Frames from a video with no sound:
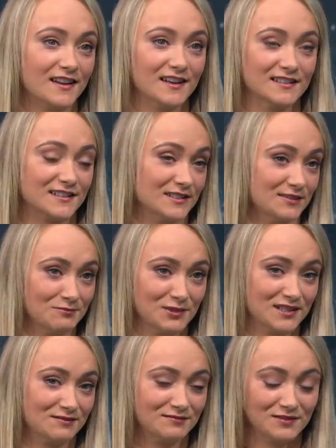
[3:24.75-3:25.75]
it's still
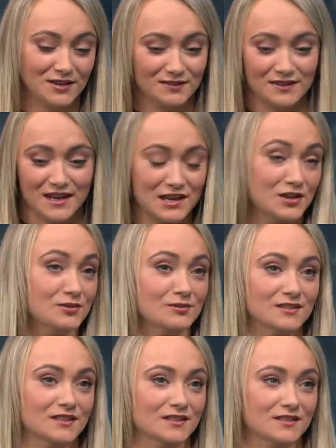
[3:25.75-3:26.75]
they're
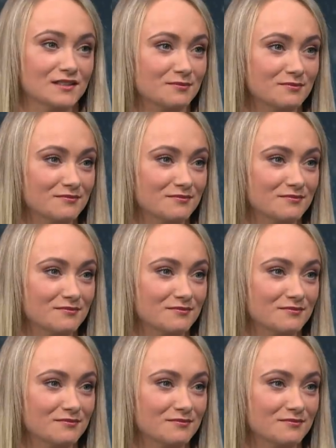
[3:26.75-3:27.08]
used as